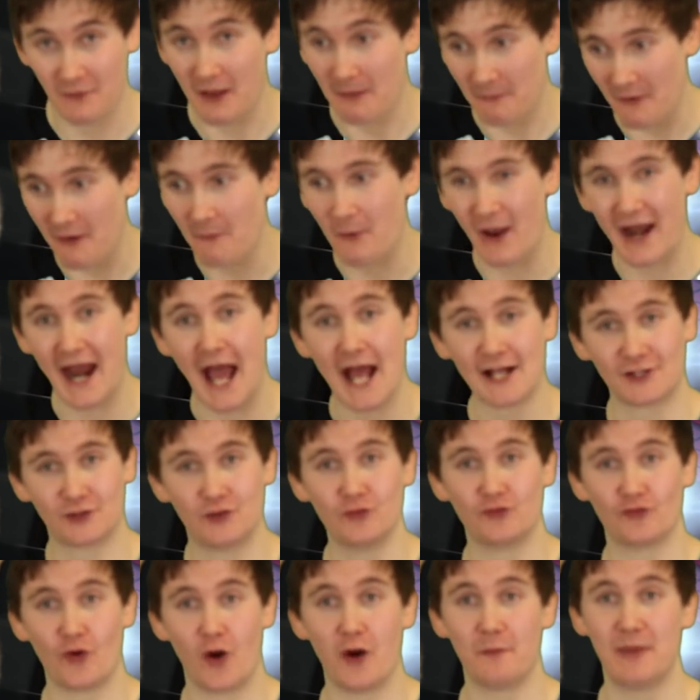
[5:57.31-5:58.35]
When asked
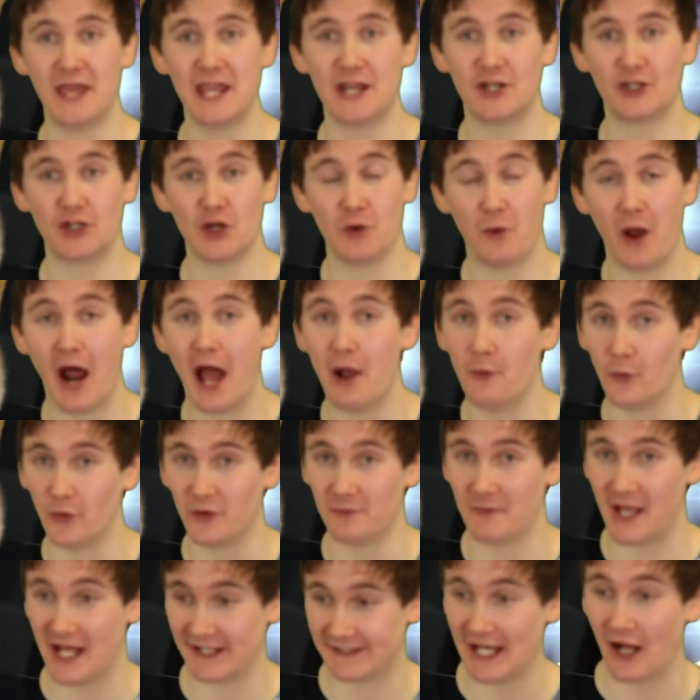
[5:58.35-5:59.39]
to draw a Pikachu, I
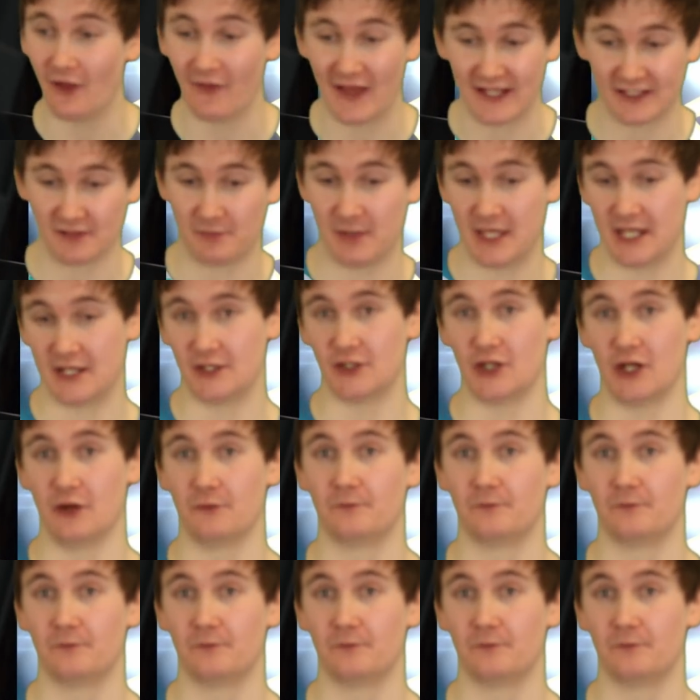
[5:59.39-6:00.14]
wouldn't be able to tell that's a Pikachu.